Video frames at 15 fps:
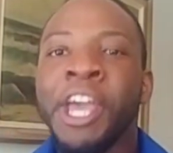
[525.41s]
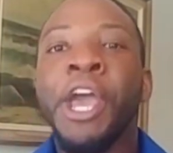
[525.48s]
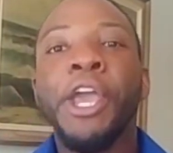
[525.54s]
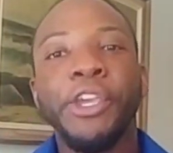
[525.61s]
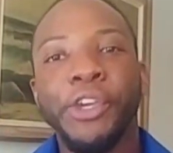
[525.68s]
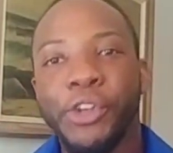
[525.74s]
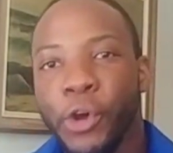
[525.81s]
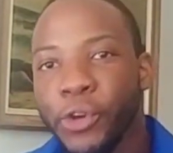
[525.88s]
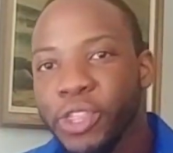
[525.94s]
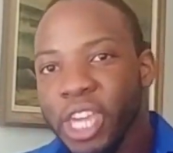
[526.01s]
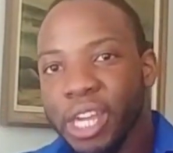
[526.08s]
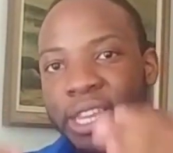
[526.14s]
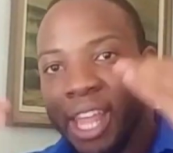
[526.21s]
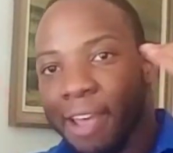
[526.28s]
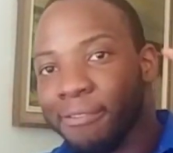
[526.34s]
You don't
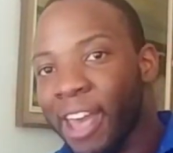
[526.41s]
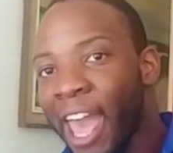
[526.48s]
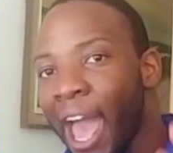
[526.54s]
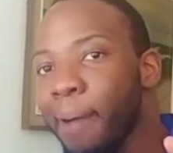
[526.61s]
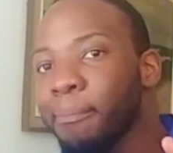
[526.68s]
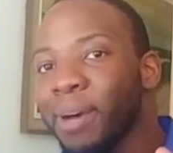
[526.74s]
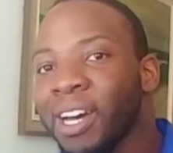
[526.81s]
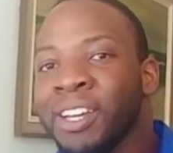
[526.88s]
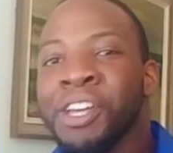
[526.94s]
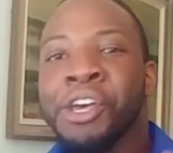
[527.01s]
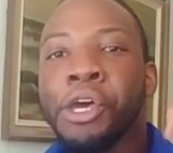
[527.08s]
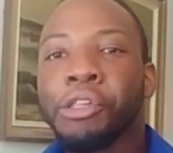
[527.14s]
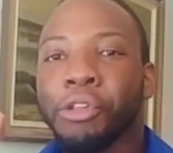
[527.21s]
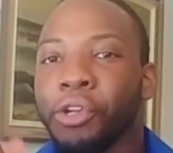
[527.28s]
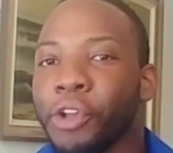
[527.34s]
just have a hammer,
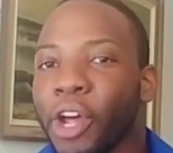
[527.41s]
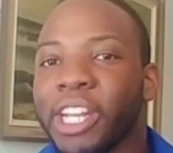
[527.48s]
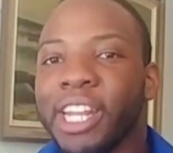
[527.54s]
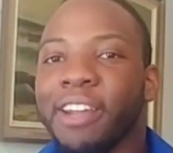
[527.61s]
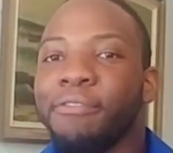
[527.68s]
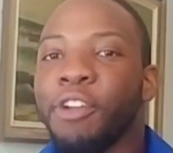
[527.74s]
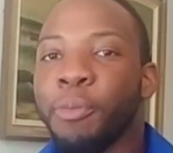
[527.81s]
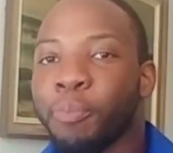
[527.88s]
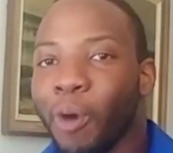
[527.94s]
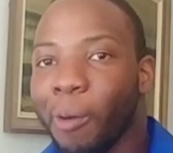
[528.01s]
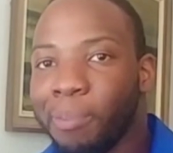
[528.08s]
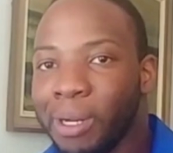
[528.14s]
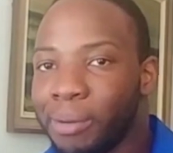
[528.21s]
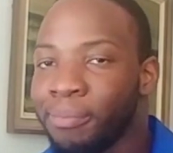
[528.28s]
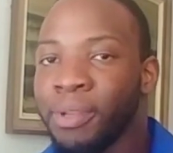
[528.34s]
so not every
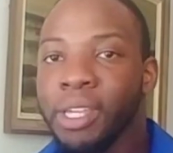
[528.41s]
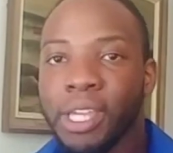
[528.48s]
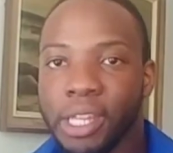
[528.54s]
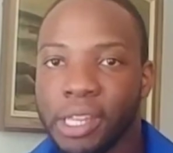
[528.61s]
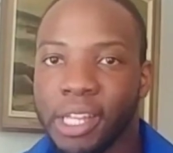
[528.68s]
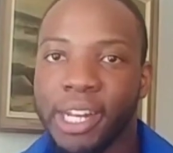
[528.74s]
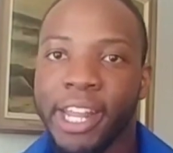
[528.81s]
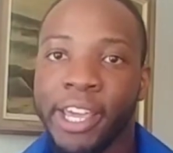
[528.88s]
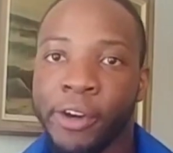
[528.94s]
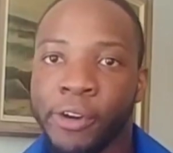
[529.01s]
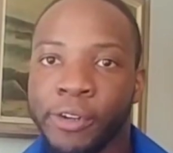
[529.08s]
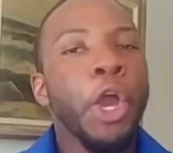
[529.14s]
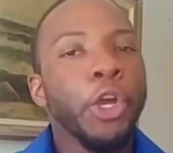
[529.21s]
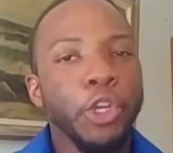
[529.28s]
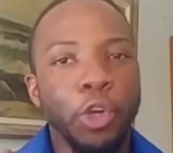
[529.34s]
problem is a nail.
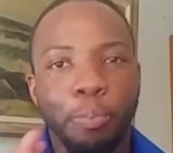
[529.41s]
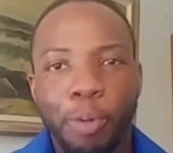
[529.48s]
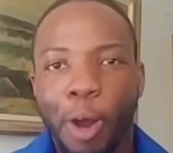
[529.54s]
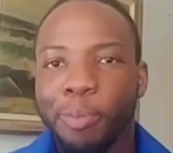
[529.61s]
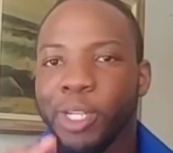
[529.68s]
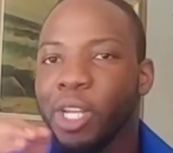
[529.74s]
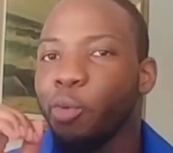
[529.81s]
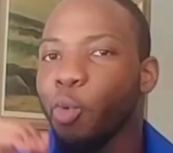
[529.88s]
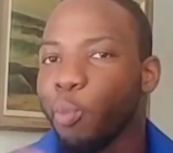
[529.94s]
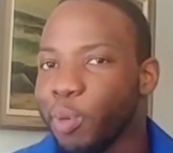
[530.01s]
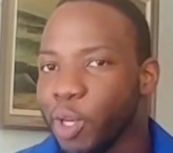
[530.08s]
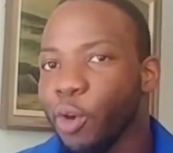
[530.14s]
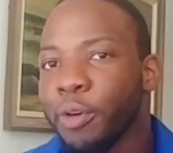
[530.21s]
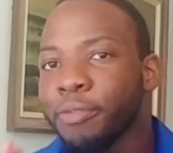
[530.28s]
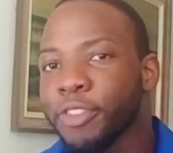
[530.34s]
Your property will be
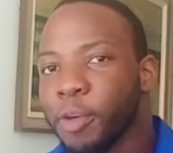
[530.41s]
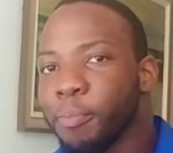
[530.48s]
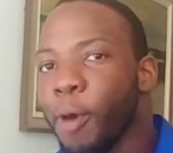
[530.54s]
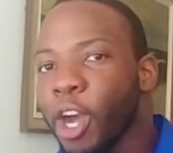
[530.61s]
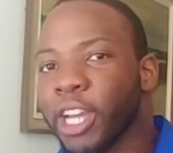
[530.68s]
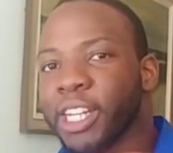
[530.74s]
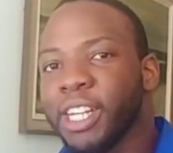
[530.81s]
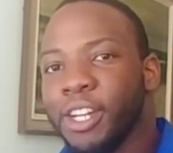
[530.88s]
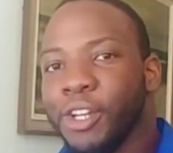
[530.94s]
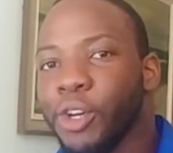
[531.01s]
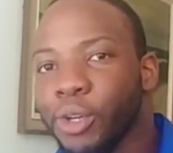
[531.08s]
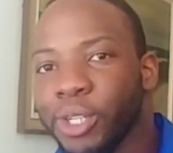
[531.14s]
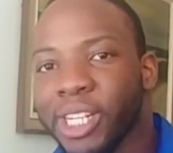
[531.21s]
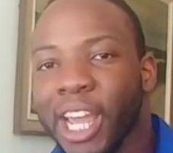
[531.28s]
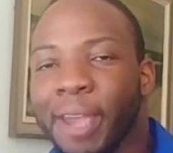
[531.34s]
off the market in
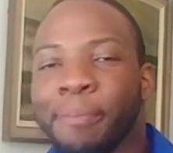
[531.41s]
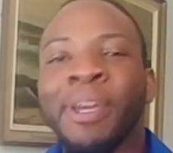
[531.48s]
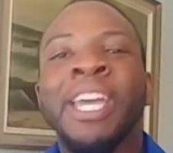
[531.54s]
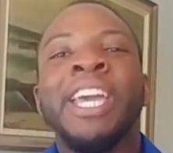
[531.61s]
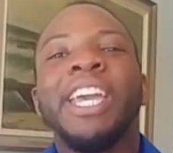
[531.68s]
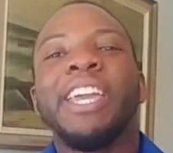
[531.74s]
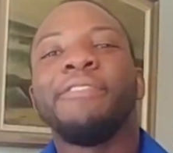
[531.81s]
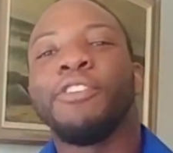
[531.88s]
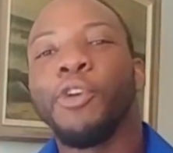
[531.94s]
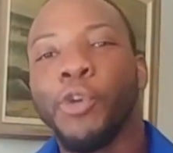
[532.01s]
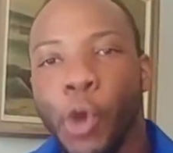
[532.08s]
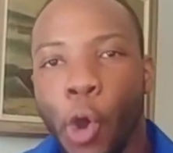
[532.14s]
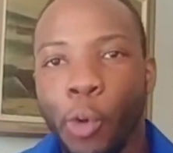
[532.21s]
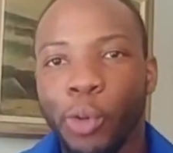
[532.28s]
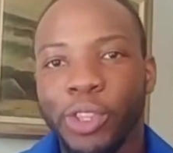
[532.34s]
no time if you
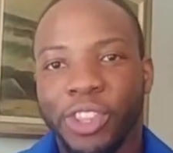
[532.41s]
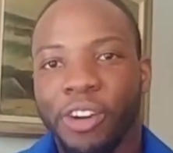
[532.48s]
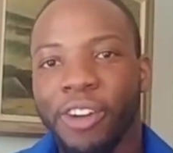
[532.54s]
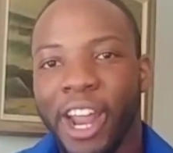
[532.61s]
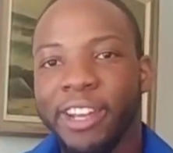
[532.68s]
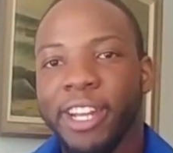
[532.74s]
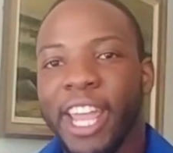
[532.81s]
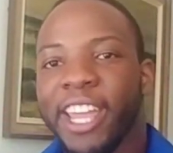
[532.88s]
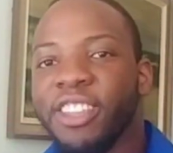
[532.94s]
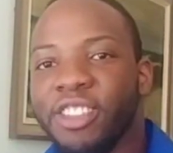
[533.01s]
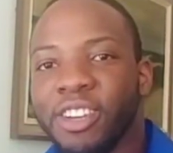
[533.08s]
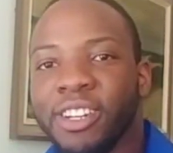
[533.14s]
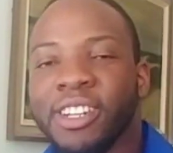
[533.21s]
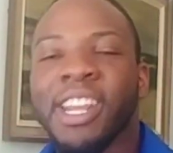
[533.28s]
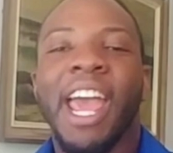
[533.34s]
go with the right
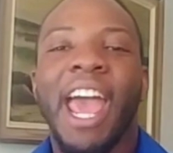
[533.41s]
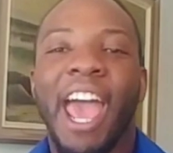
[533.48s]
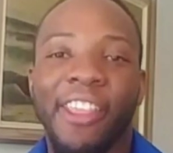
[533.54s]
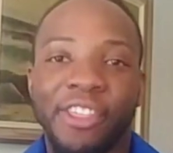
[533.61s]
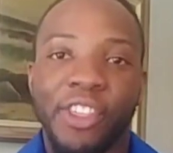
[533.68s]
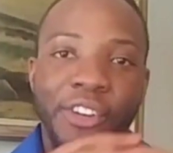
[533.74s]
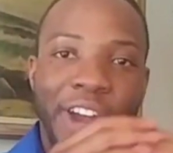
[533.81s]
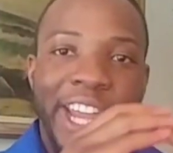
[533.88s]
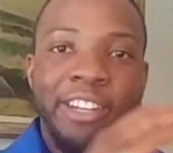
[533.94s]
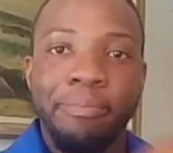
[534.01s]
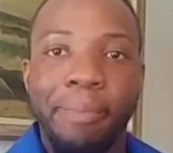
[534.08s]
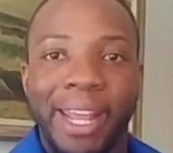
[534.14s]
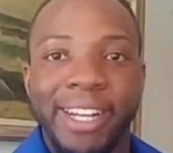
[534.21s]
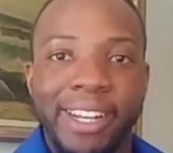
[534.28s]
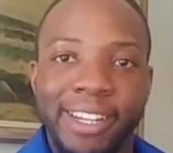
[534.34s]
agent and the right
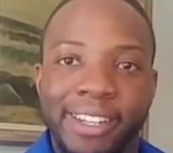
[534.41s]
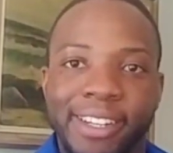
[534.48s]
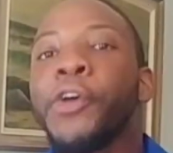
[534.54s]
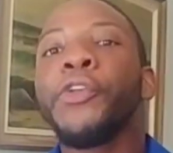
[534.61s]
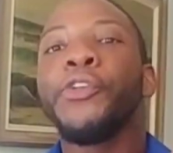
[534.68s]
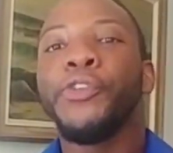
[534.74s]
mandate.